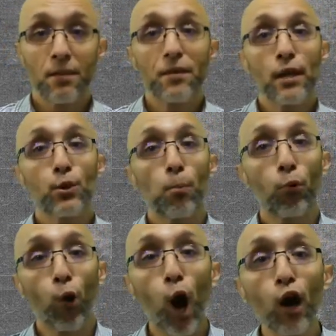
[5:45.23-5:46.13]
in the
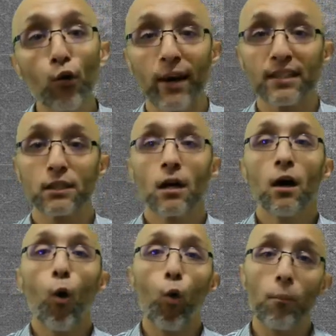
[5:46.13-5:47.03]
progress
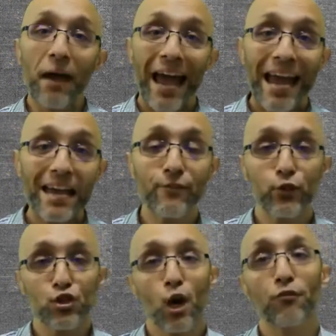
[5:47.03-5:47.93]
or
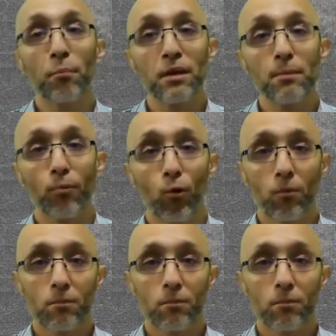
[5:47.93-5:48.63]
behaviors of a people.